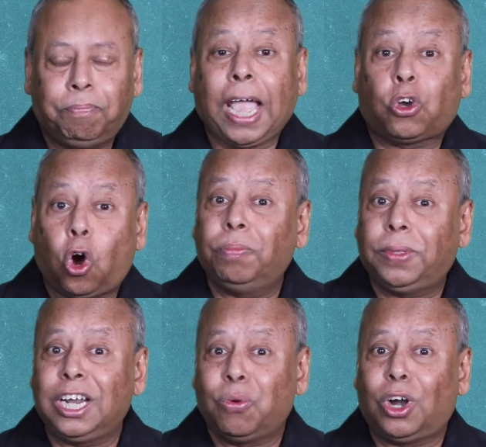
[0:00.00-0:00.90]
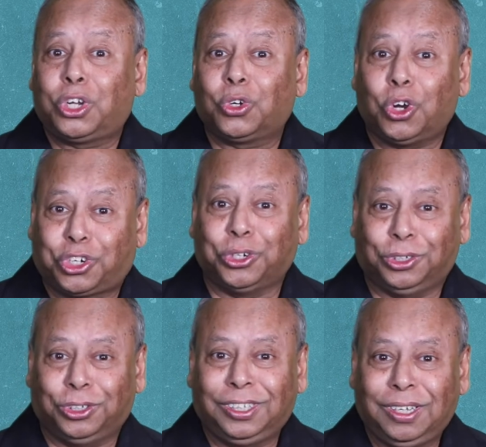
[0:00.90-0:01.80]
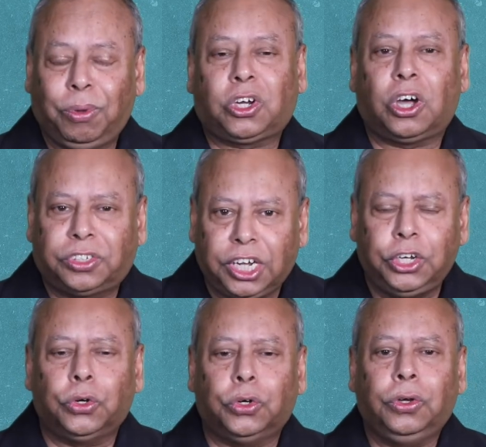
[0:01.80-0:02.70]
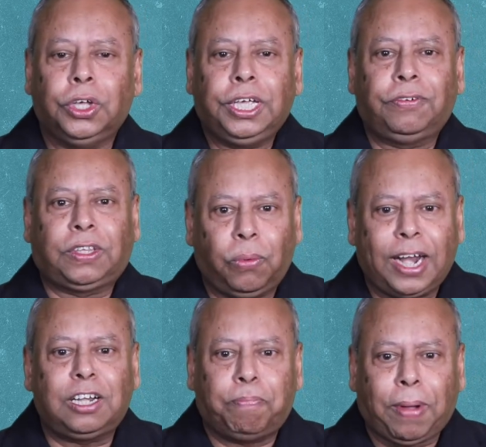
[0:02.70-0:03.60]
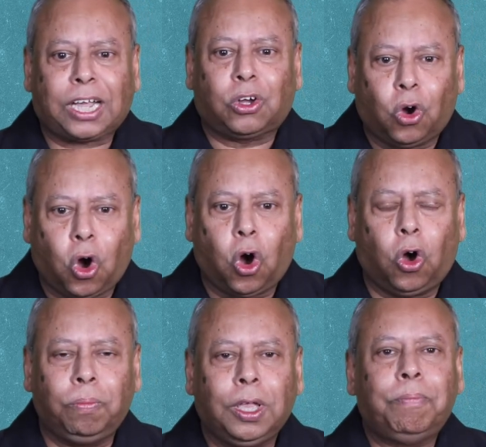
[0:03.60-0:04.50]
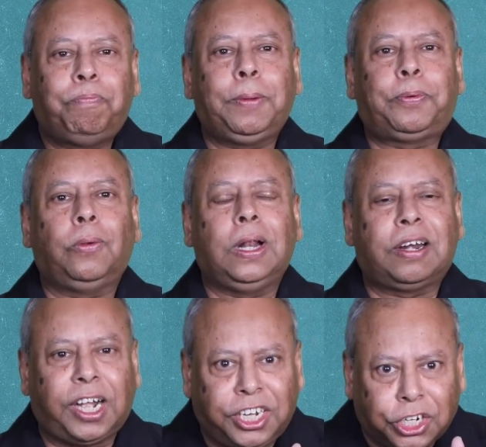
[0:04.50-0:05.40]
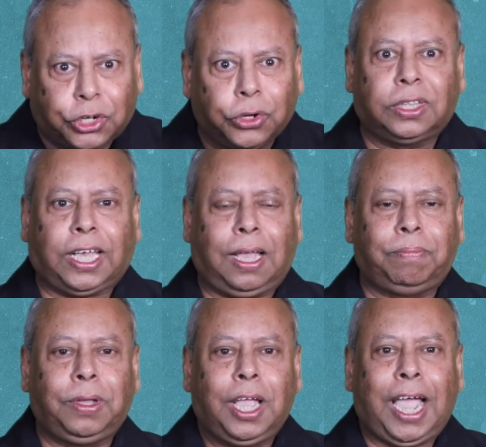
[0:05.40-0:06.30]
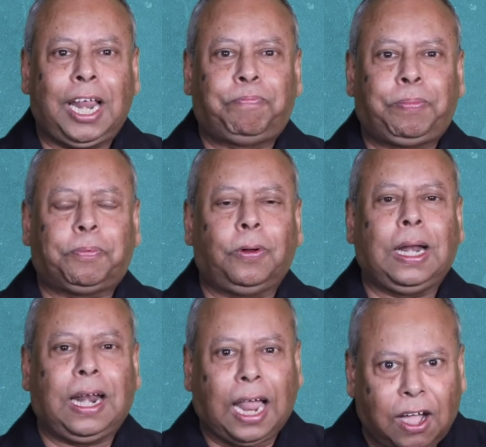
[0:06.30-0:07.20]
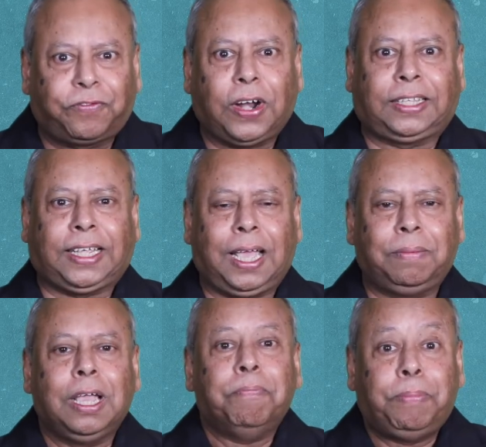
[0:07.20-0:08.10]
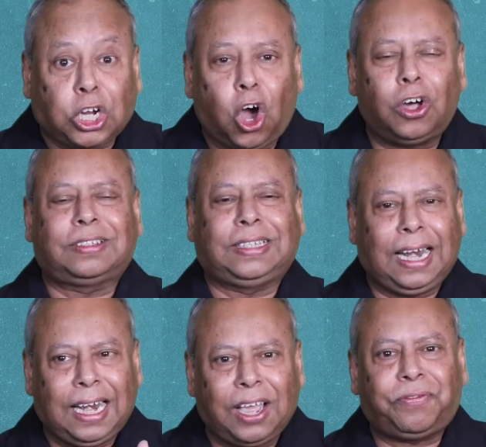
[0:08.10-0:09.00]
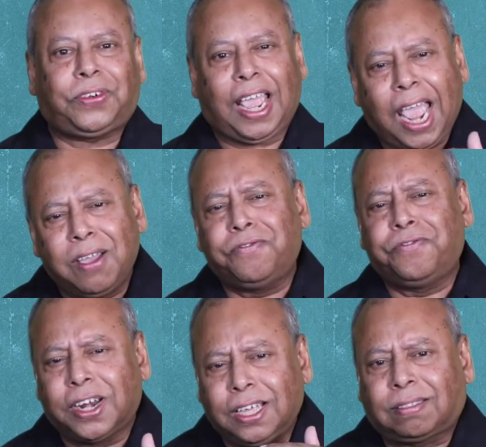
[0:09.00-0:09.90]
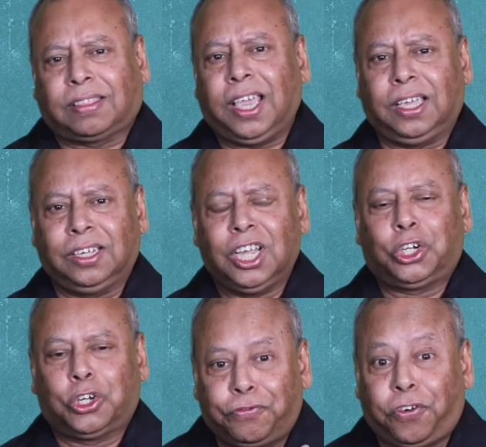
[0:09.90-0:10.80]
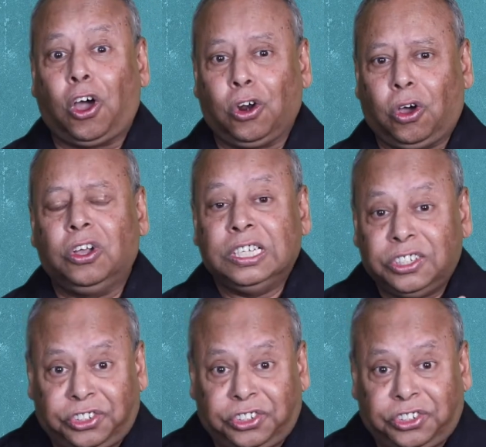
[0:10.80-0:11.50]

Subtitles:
Back home they didn't want to go to, because they knew if they went back home, people will ridicule them and people will laugh at them because they left everything to follow